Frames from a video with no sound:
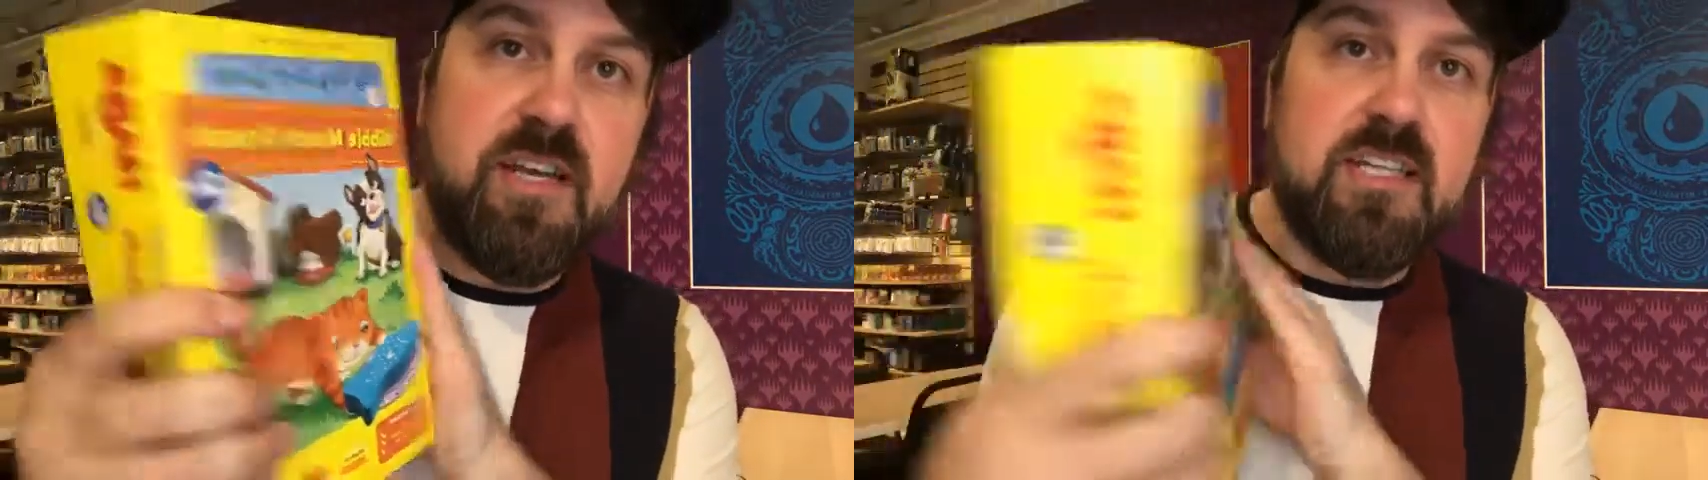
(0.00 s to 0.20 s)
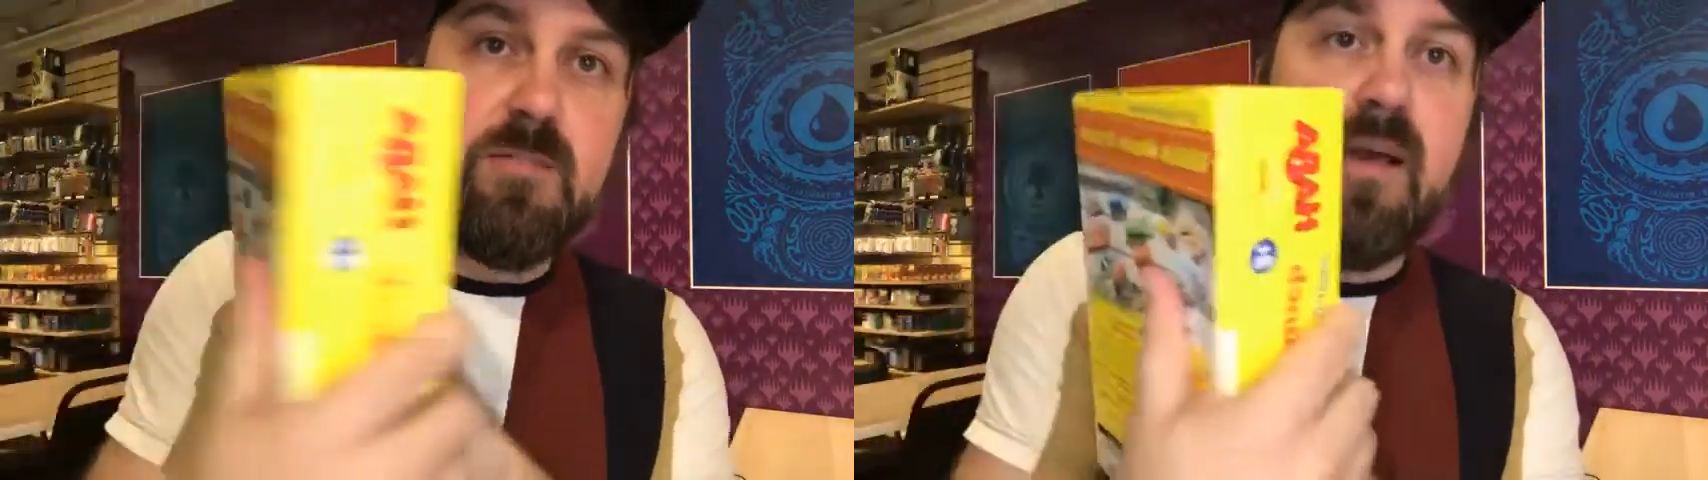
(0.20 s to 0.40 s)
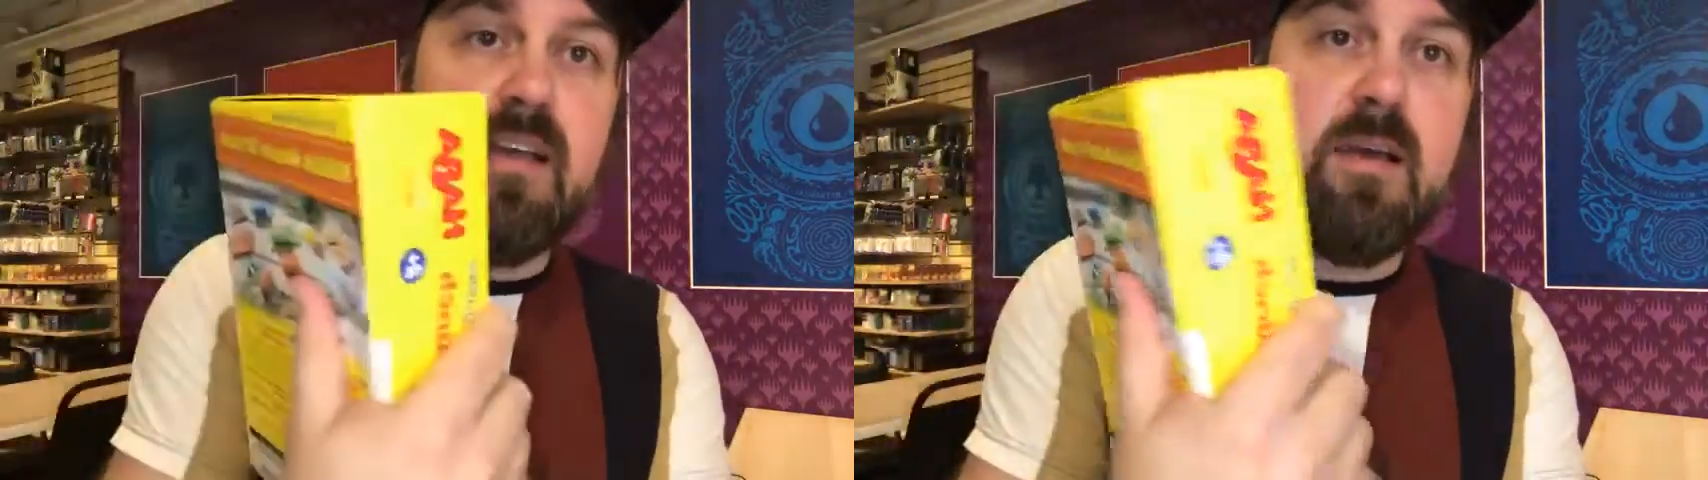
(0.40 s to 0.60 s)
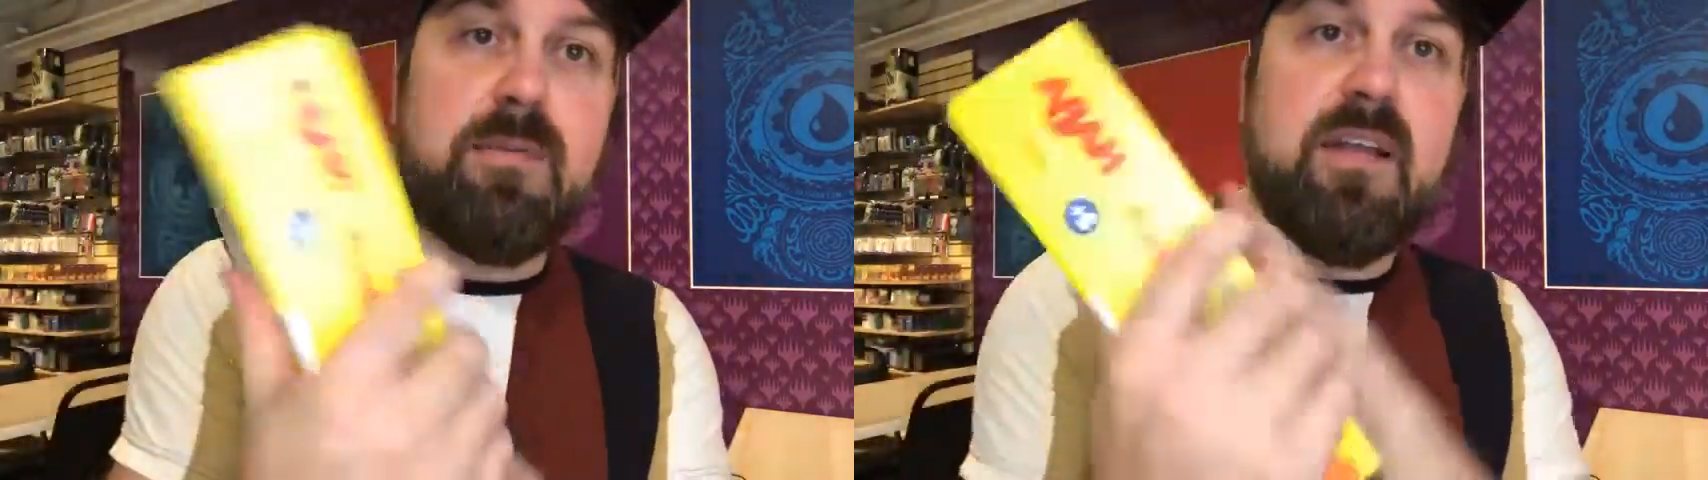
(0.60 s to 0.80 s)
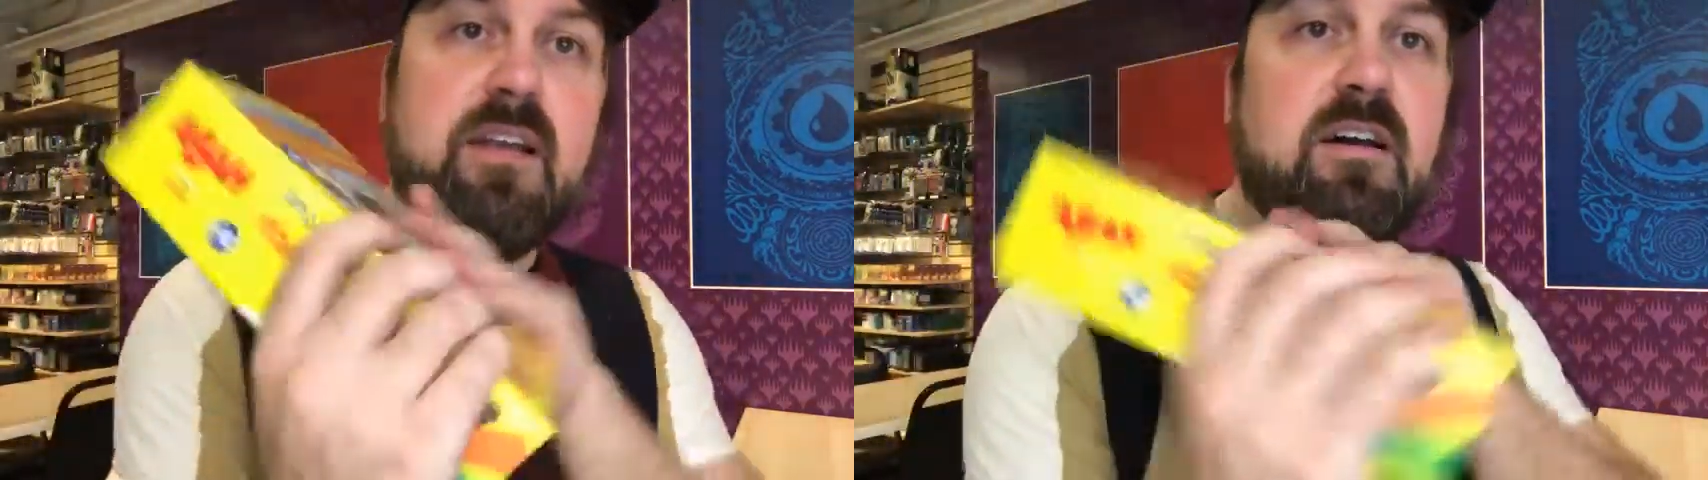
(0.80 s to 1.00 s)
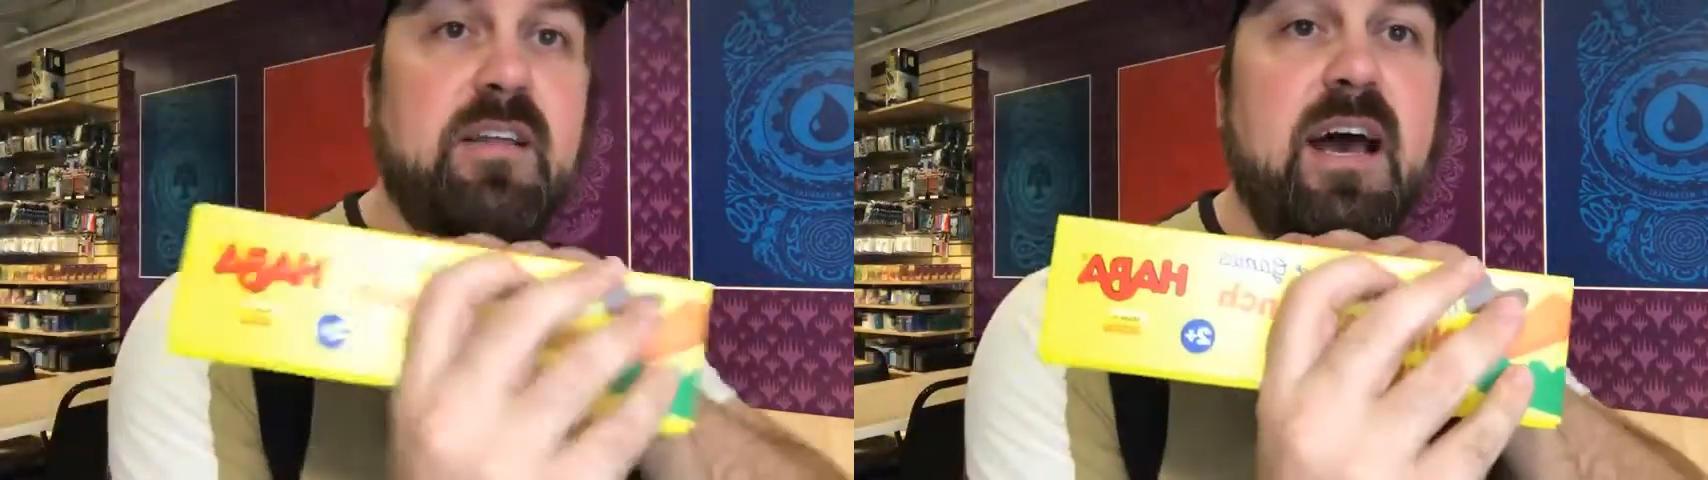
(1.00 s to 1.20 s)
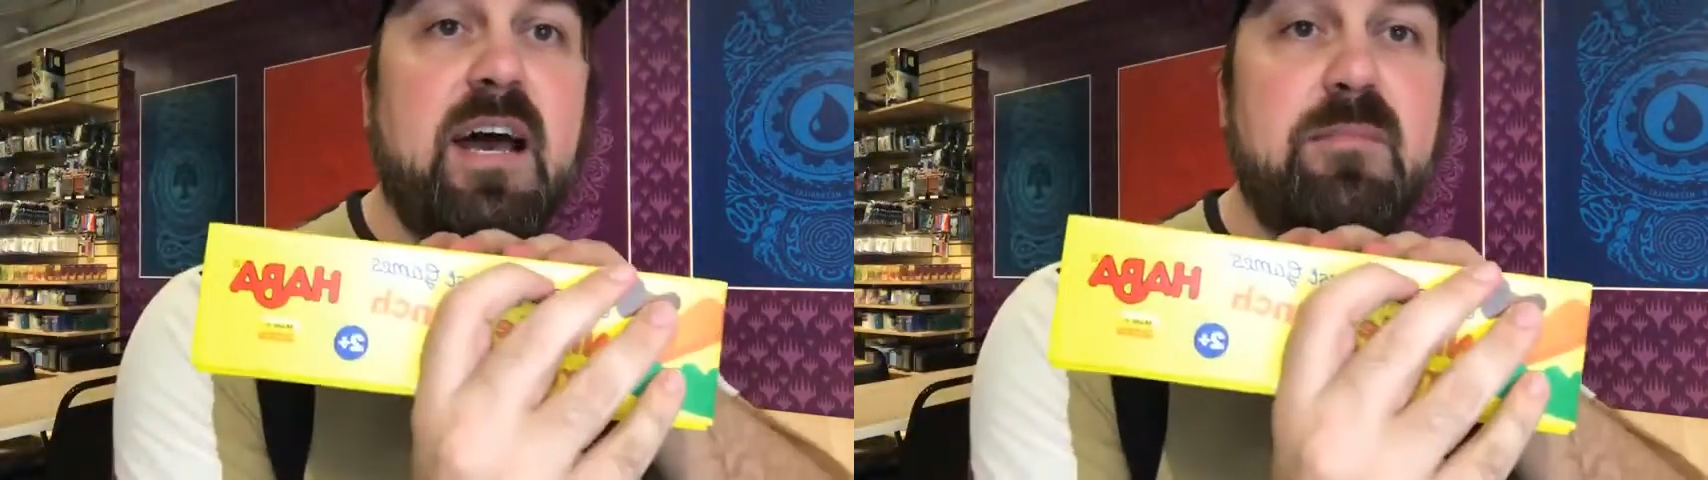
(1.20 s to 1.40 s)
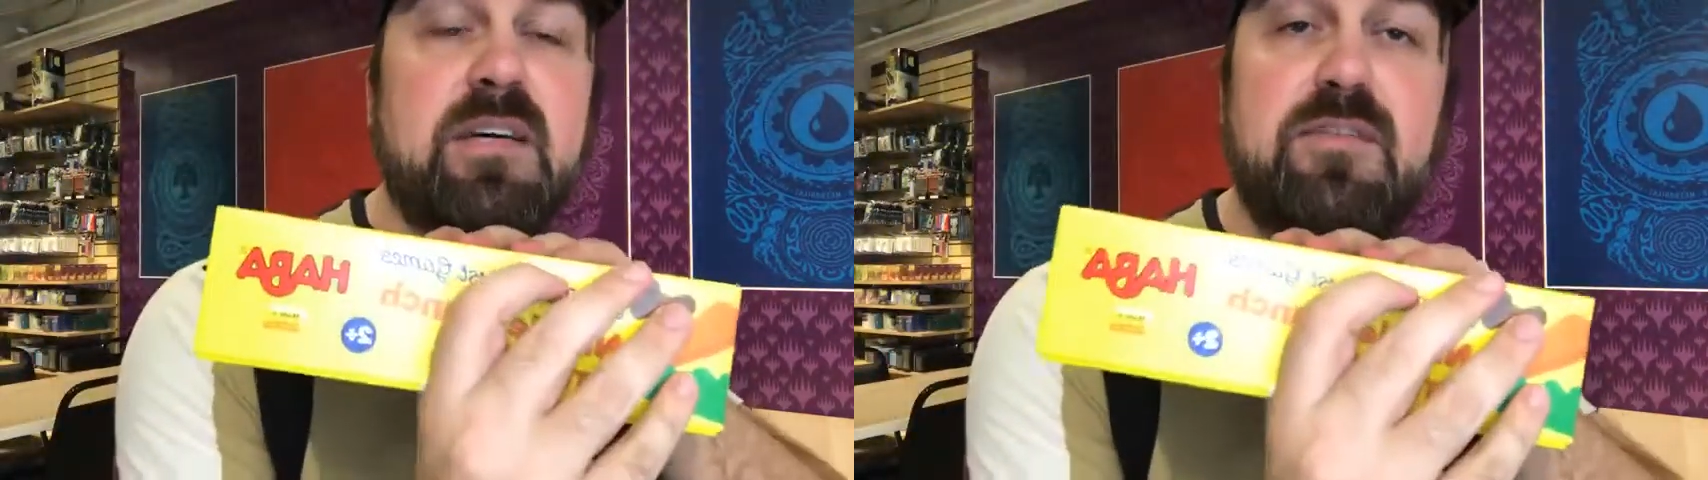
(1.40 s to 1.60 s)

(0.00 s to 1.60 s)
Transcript: It's by a company called Haba.